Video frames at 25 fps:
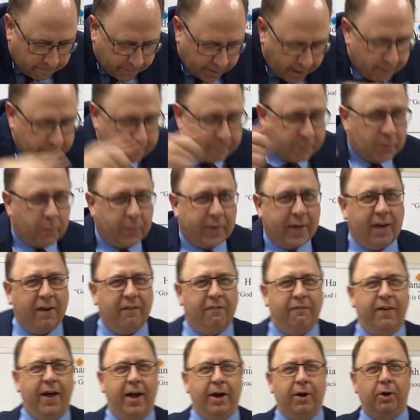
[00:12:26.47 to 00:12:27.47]
Okay, we got a
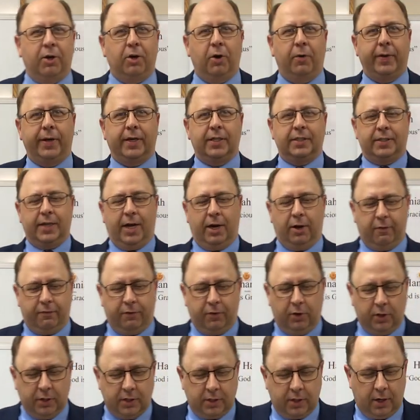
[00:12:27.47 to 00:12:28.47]
fire going inside our
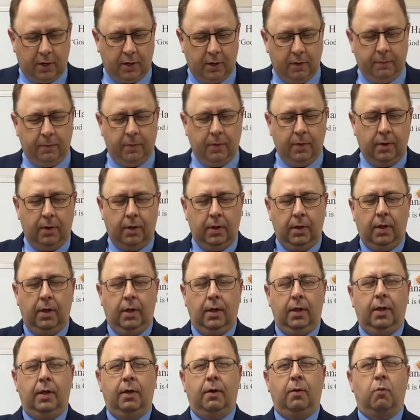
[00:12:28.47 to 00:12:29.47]
furnace there.
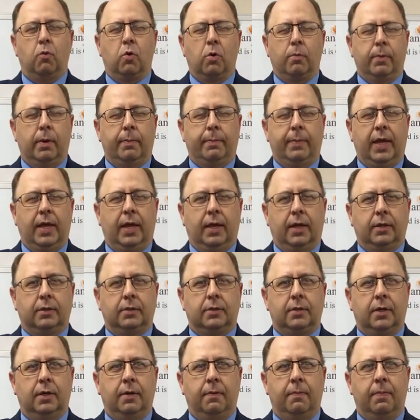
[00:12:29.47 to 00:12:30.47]
Warm up my
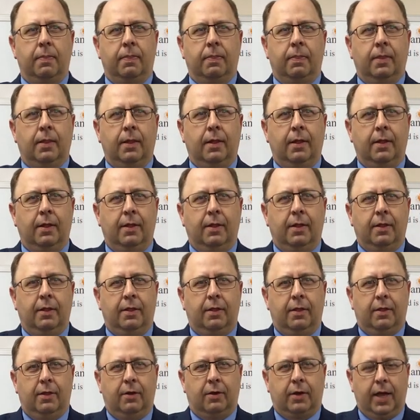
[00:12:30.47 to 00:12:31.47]
hands.
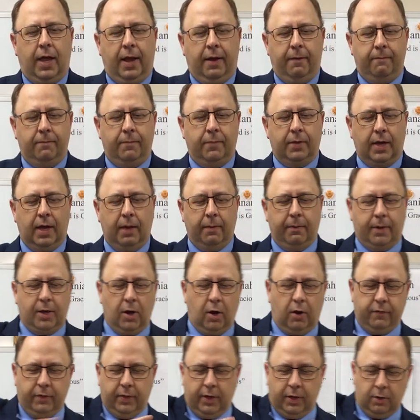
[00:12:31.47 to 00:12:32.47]
Okay, gotta be
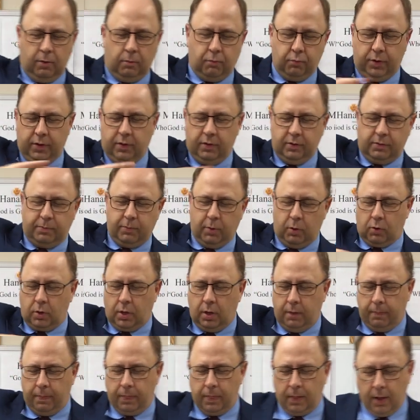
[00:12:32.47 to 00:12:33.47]
careful I don't breathe the smoke.
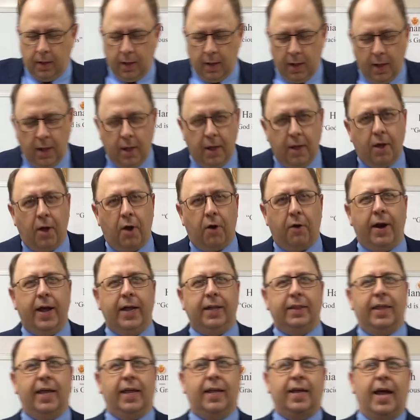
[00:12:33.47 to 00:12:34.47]
All
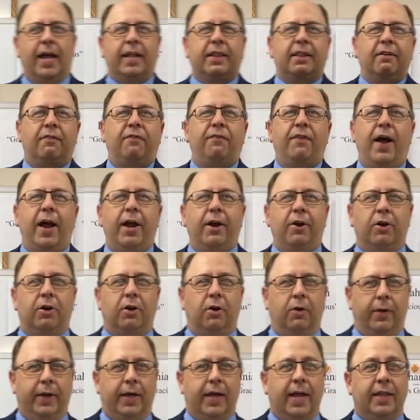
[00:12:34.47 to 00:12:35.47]
right, they got the fire
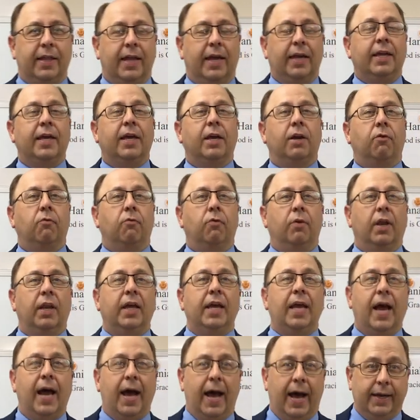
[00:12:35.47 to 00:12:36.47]
going and they'd get it
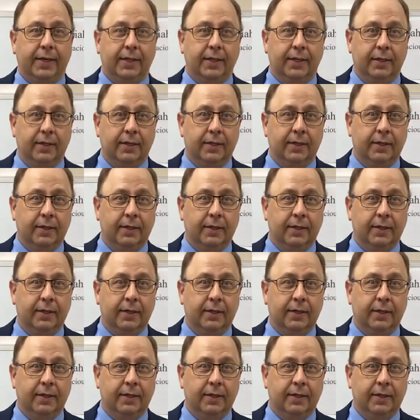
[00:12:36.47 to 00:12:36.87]
really hot.